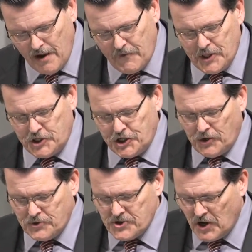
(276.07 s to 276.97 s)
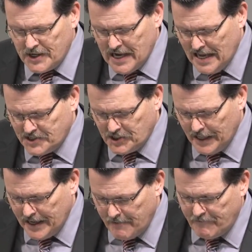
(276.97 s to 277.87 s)
For the children ought not to
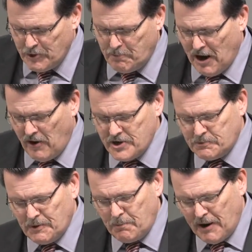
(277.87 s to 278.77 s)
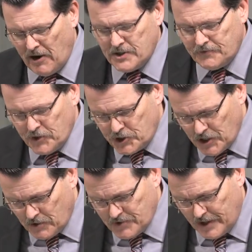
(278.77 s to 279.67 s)
lay up for the parents, but the parents for the
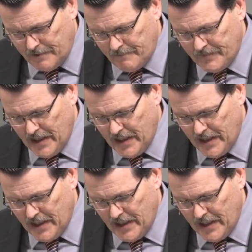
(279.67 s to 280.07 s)
children.